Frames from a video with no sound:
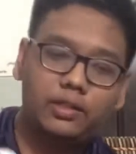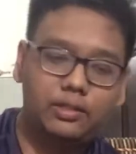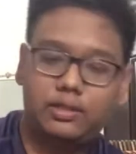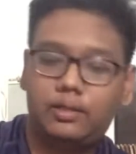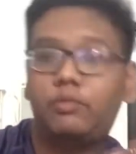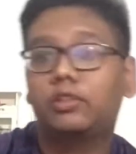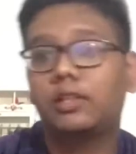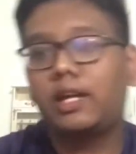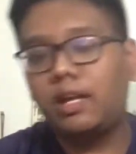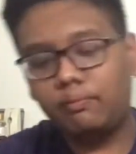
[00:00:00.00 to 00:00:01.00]
the bottle
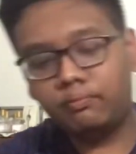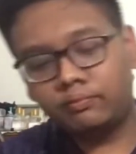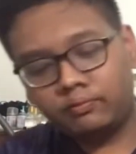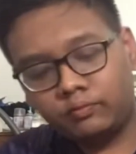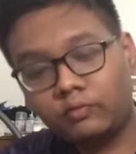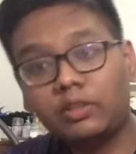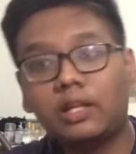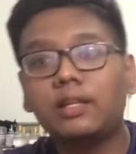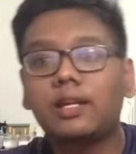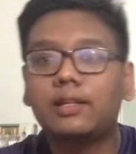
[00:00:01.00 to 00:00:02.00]
cap and
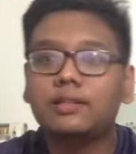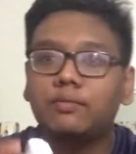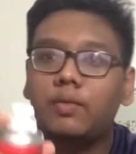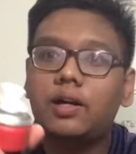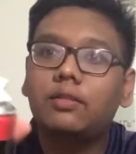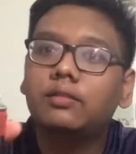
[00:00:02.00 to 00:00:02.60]
there is about